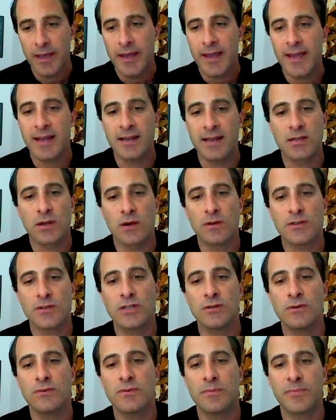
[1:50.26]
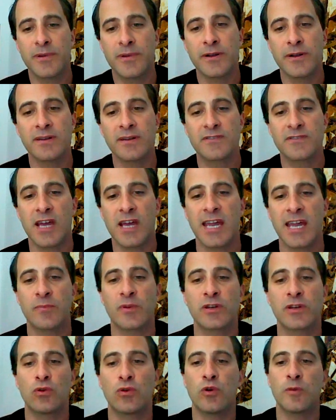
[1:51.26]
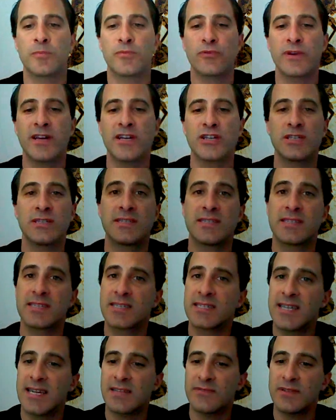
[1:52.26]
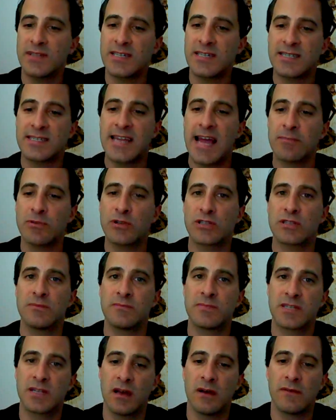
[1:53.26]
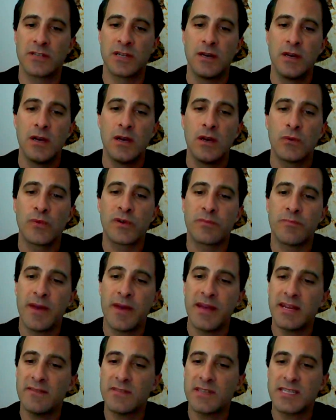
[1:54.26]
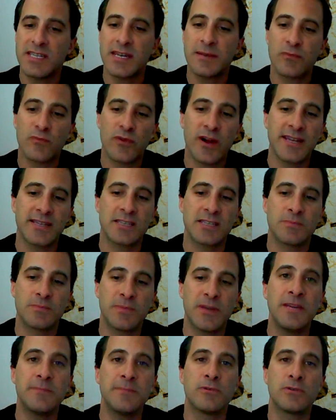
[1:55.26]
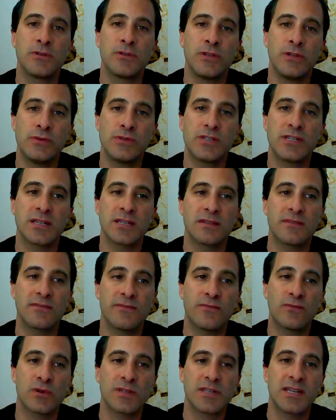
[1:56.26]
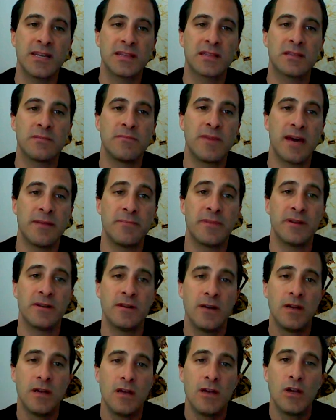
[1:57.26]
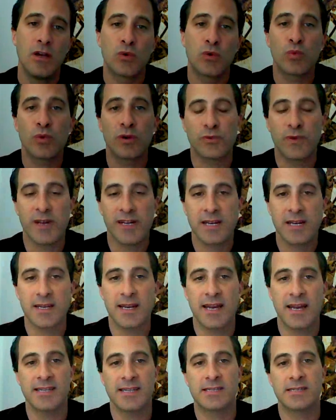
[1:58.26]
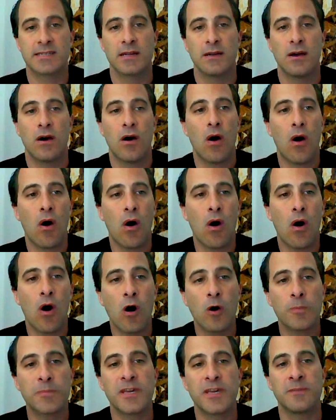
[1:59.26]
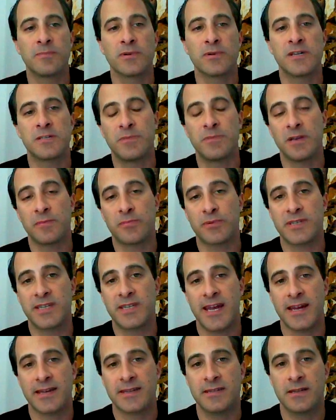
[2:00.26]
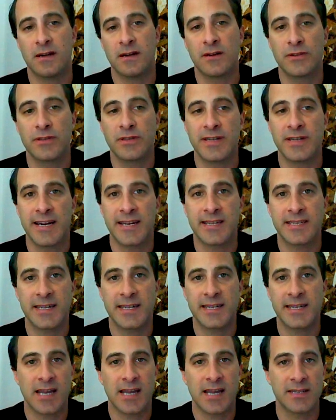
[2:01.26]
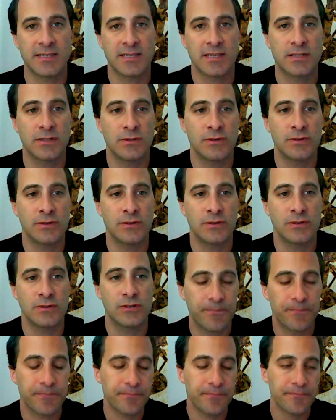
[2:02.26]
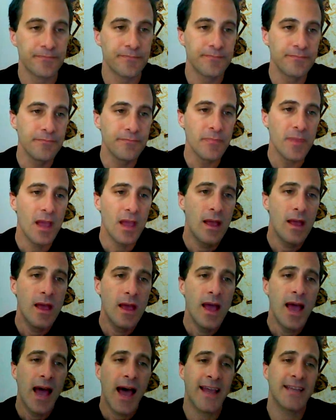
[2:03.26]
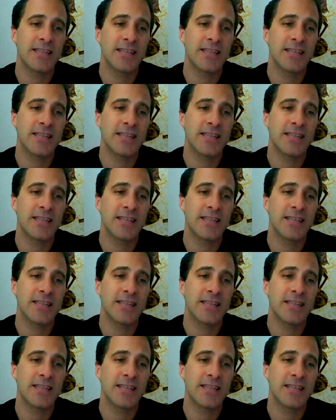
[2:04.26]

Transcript: It is also the period of time when corporations successfully established themselves with many of the same rights as people using the 14th Amendment, which recognized all people as being protected under the United States Constitution. High